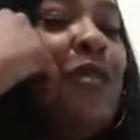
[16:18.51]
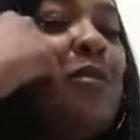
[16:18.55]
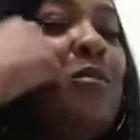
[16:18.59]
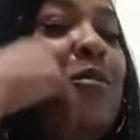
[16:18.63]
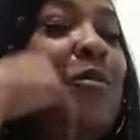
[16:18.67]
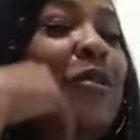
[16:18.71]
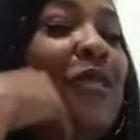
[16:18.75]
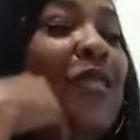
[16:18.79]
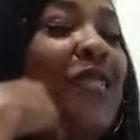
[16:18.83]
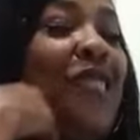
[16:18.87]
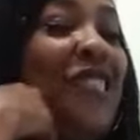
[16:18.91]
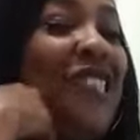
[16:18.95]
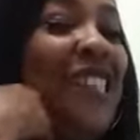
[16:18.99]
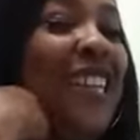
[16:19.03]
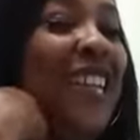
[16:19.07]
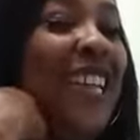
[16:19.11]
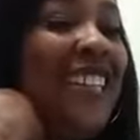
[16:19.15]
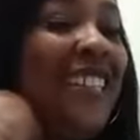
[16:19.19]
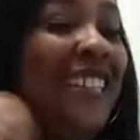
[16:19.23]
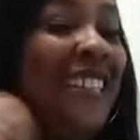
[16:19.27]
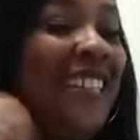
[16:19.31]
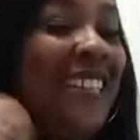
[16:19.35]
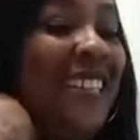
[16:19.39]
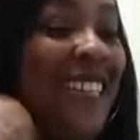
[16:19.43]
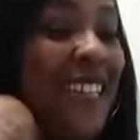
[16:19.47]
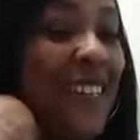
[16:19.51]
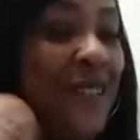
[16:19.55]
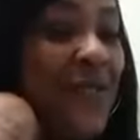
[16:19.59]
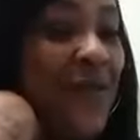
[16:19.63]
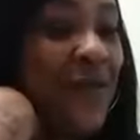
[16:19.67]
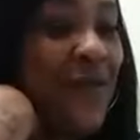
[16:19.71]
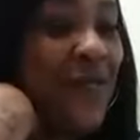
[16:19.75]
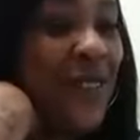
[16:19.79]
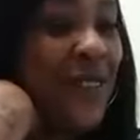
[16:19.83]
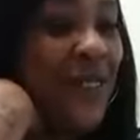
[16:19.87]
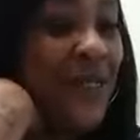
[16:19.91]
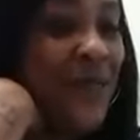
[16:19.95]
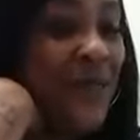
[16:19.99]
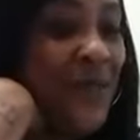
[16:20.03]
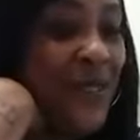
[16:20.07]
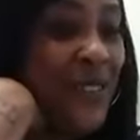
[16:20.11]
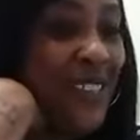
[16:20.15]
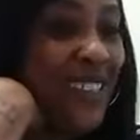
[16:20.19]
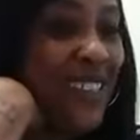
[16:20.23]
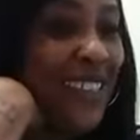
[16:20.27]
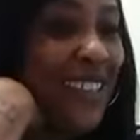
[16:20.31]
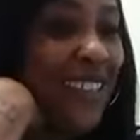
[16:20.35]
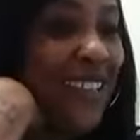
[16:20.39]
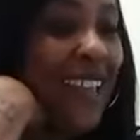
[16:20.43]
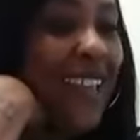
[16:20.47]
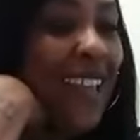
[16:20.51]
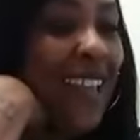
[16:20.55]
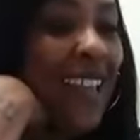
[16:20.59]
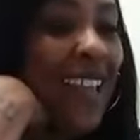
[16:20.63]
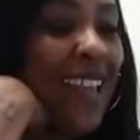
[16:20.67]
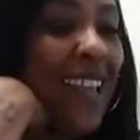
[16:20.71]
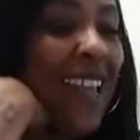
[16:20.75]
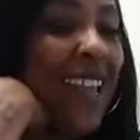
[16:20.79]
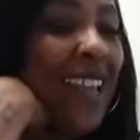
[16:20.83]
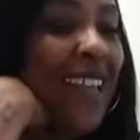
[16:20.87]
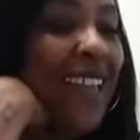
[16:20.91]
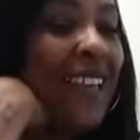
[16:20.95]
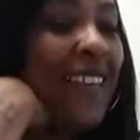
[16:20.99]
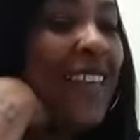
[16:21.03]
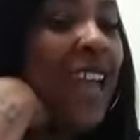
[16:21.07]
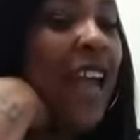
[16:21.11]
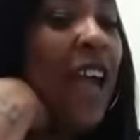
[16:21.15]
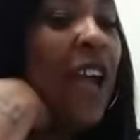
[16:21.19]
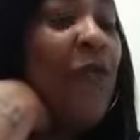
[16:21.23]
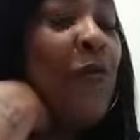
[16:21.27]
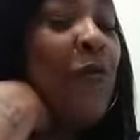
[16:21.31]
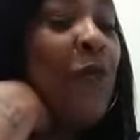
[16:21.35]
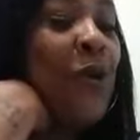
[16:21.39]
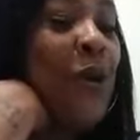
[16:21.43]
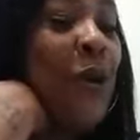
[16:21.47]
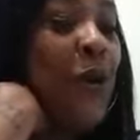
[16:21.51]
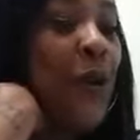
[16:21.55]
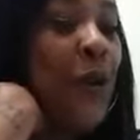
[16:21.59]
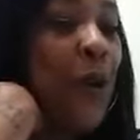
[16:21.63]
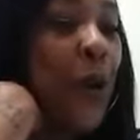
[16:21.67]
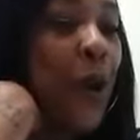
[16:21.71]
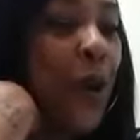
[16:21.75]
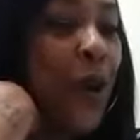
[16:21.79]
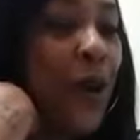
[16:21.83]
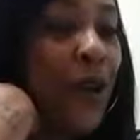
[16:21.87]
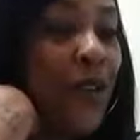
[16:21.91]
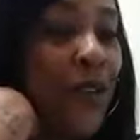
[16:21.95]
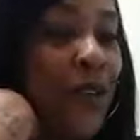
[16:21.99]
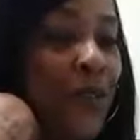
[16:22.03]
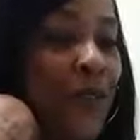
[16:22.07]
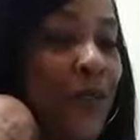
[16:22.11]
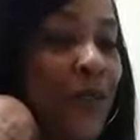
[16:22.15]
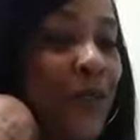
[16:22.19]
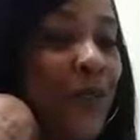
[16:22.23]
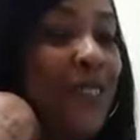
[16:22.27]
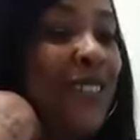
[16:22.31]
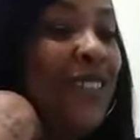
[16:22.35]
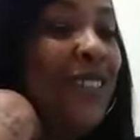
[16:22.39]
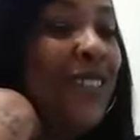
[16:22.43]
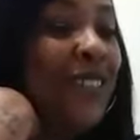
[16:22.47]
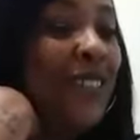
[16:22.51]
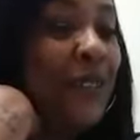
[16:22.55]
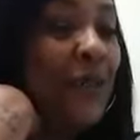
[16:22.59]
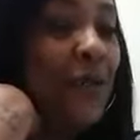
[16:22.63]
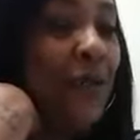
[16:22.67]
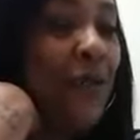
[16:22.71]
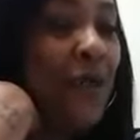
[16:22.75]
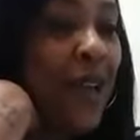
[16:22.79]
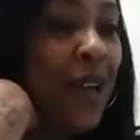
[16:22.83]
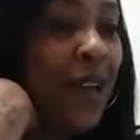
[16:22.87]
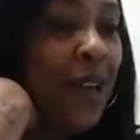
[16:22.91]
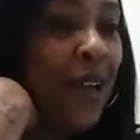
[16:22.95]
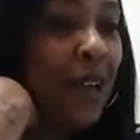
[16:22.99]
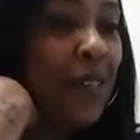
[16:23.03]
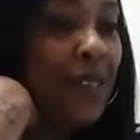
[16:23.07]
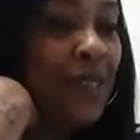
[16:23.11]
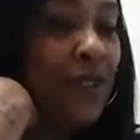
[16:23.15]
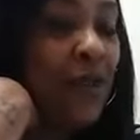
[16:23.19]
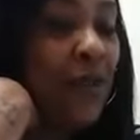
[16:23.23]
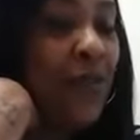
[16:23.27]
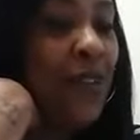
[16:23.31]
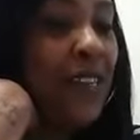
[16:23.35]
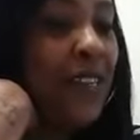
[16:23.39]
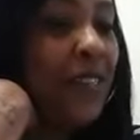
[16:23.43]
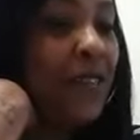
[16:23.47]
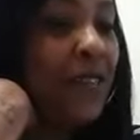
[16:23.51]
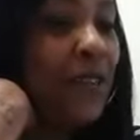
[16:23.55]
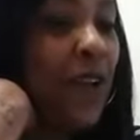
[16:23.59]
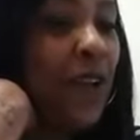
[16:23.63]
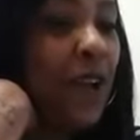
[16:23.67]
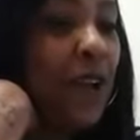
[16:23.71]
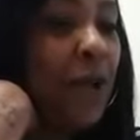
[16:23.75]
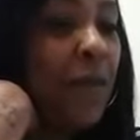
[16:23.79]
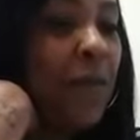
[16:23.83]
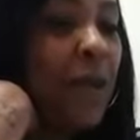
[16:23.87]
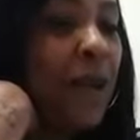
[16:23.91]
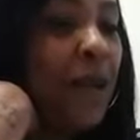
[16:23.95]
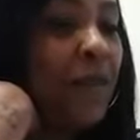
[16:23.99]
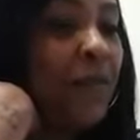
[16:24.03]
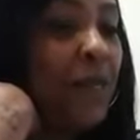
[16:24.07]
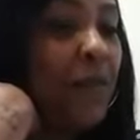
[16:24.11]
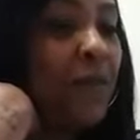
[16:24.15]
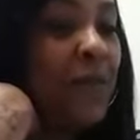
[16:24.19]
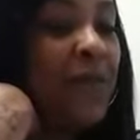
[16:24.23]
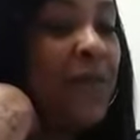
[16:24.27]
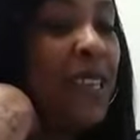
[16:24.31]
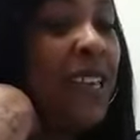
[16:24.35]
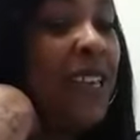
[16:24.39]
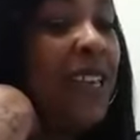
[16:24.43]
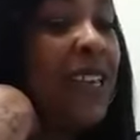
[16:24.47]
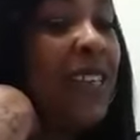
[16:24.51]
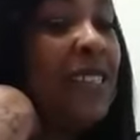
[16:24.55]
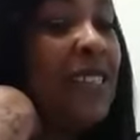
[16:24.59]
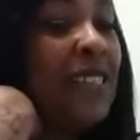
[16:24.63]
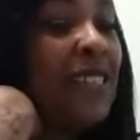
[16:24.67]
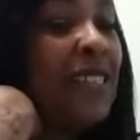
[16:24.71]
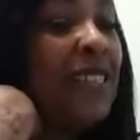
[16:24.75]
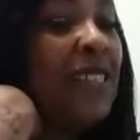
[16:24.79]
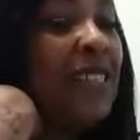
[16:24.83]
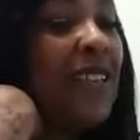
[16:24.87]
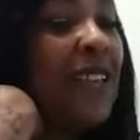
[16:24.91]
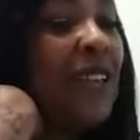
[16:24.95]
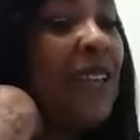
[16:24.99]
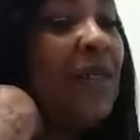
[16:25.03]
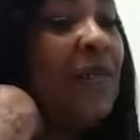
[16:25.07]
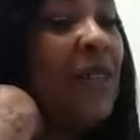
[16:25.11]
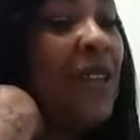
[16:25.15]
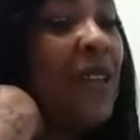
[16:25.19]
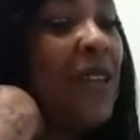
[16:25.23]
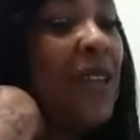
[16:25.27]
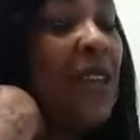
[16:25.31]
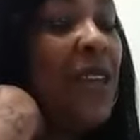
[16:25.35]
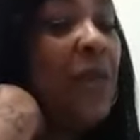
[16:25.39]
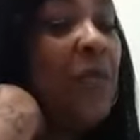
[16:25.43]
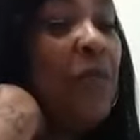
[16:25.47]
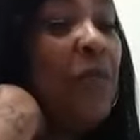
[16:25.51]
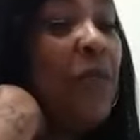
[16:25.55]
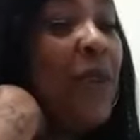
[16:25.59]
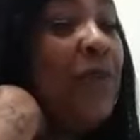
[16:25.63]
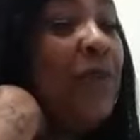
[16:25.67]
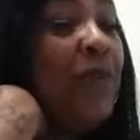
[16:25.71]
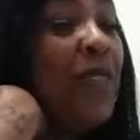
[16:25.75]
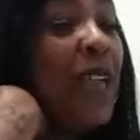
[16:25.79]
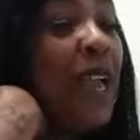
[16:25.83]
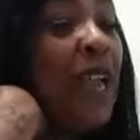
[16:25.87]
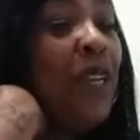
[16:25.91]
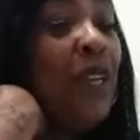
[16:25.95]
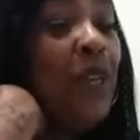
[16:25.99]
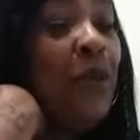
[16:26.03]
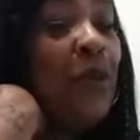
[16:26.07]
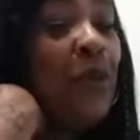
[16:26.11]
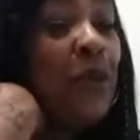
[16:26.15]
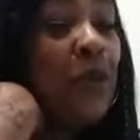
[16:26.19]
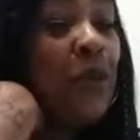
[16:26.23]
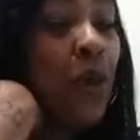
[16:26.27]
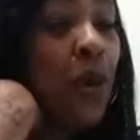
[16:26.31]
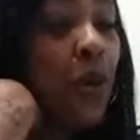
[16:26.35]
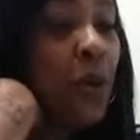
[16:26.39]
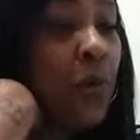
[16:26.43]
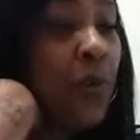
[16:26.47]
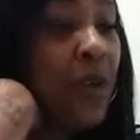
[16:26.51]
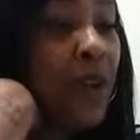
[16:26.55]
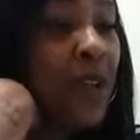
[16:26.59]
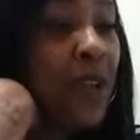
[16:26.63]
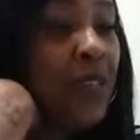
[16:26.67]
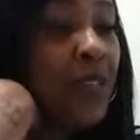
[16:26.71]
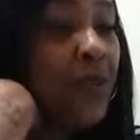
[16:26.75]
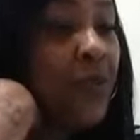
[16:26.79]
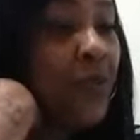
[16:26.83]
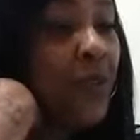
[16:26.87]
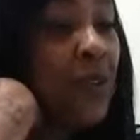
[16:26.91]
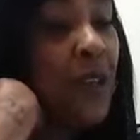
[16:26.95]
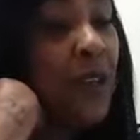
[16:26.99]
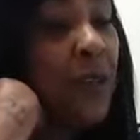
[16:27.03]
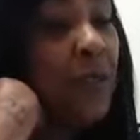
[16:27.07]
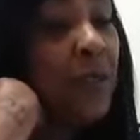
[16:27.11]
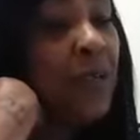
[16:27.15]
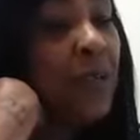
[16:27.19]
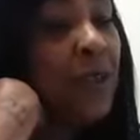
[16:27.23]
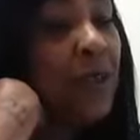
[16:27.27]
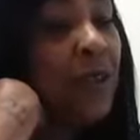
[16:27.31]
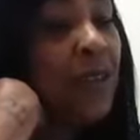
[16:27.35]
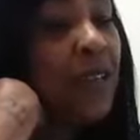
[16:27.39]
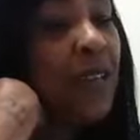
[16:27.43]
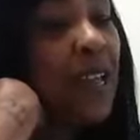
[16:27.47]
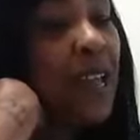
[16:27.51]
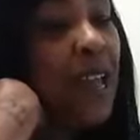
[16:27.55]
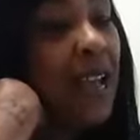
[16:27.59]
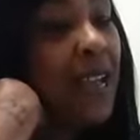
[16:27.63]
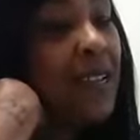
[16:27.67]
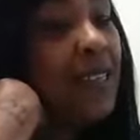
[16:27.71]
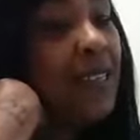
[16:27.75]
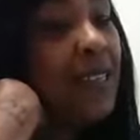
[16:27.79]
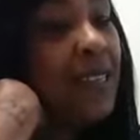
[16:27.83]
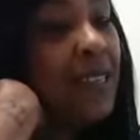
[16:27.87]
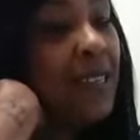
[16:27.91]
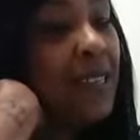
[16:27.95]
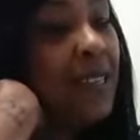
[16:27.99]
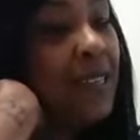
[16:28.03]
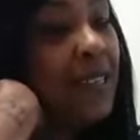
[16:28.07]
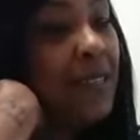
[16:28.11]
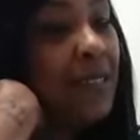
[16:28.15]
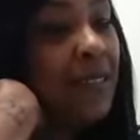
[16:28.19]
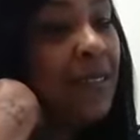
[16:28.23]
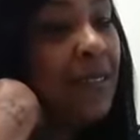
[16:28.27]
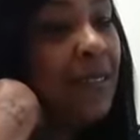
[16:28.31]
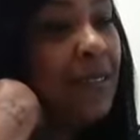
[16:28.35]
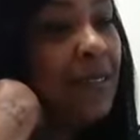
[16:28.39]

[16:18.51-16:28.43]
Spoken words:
appreciate the interview. And I will call you in a little while so we can talk about some things and stuff. But thank you so much for coming on the hot seat.